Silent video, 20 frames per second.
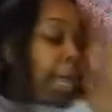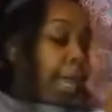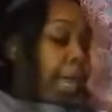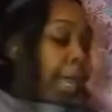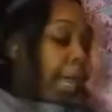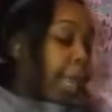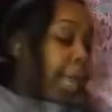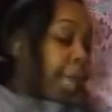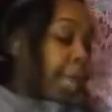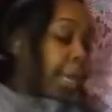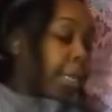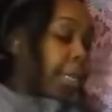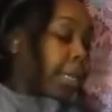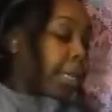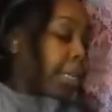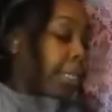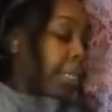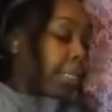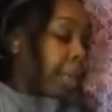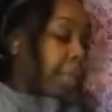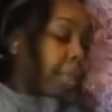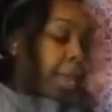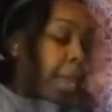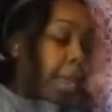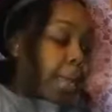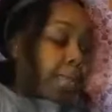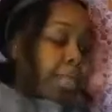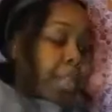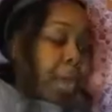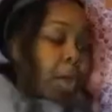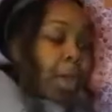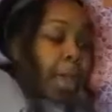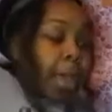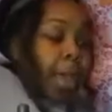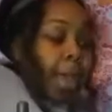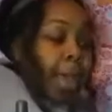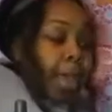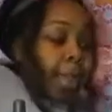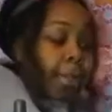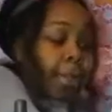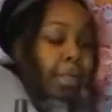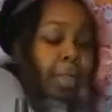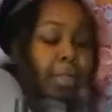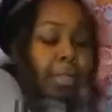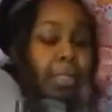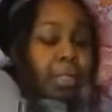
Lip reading: and sometimes I'll add